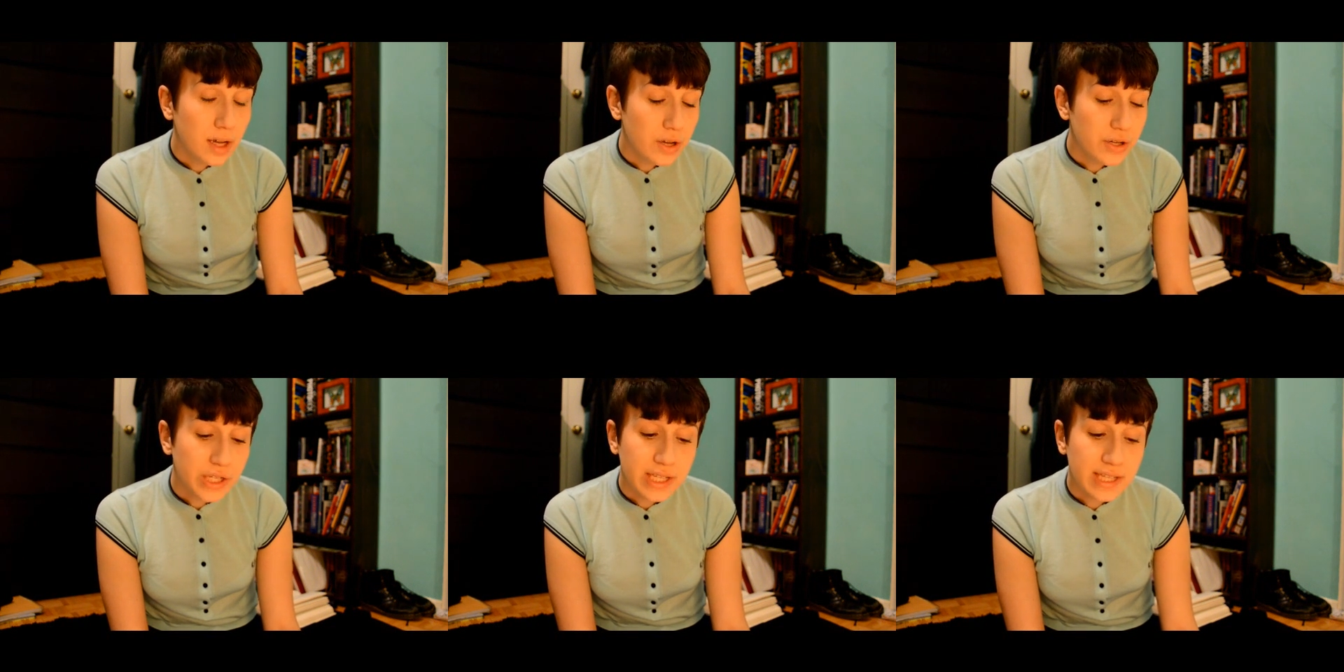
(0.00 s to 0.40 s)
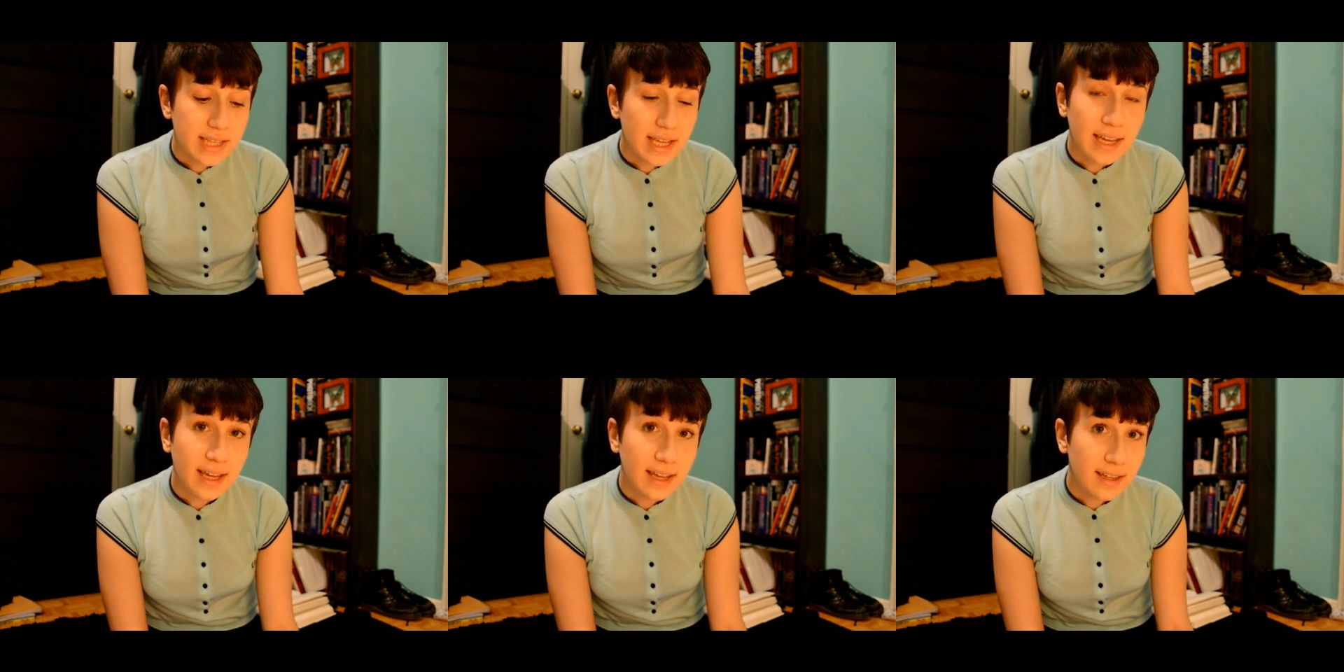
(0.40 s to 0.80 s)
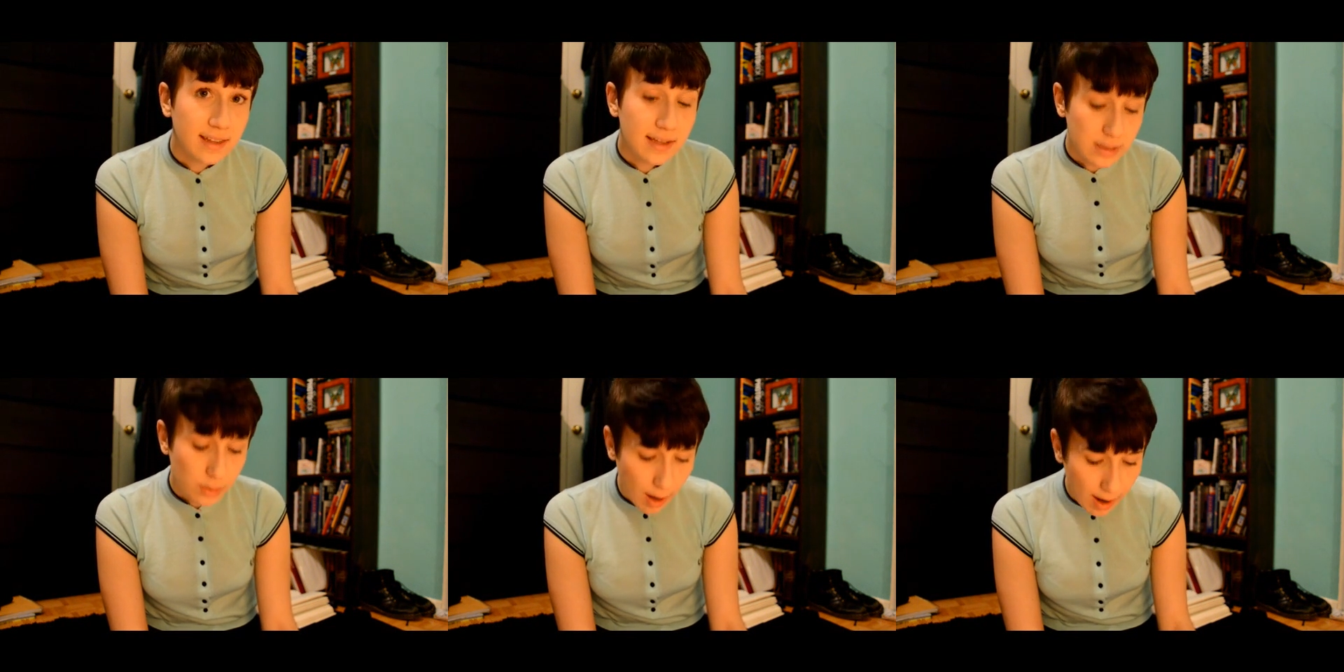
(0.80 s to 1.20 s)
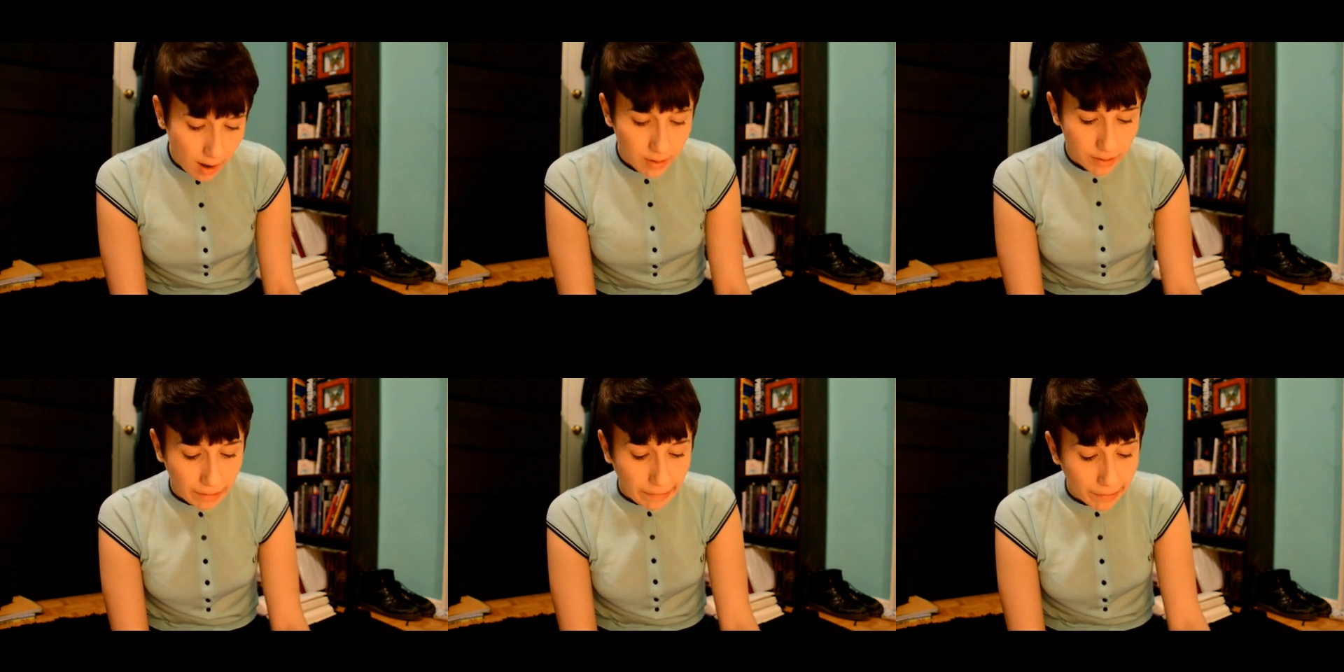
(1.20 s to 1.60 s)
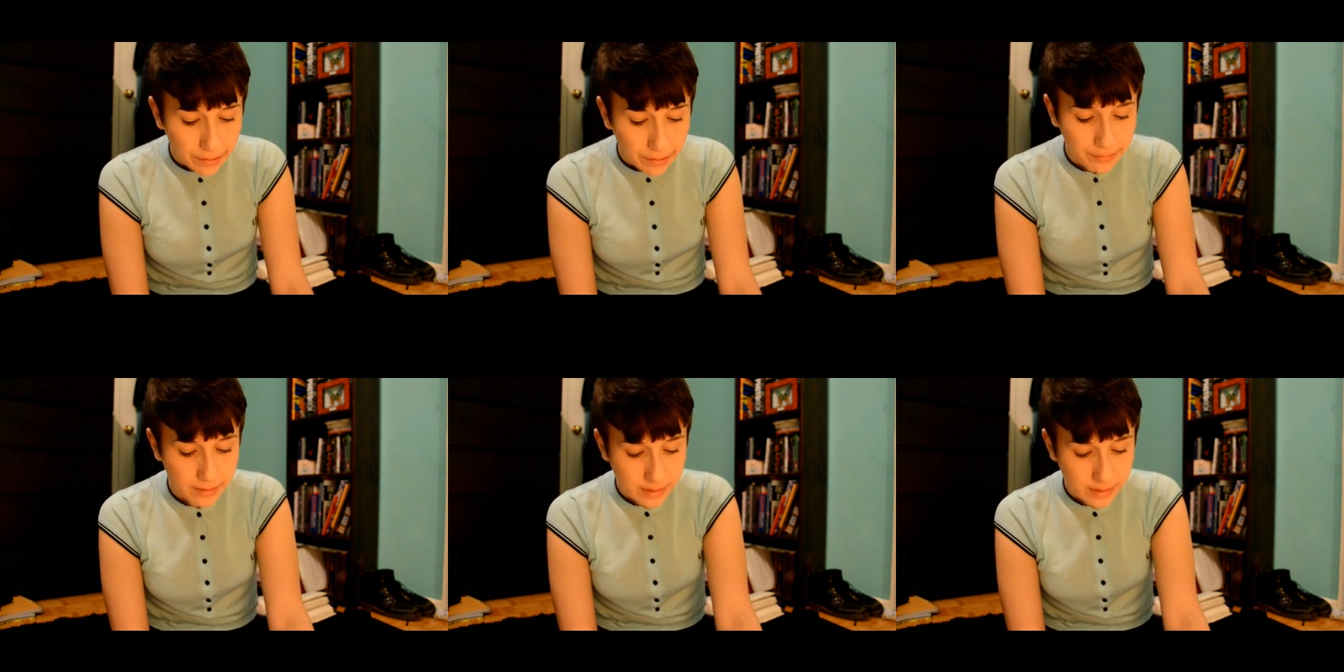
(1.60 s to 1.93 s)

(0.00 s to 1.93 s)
she's thinking in this way on her own.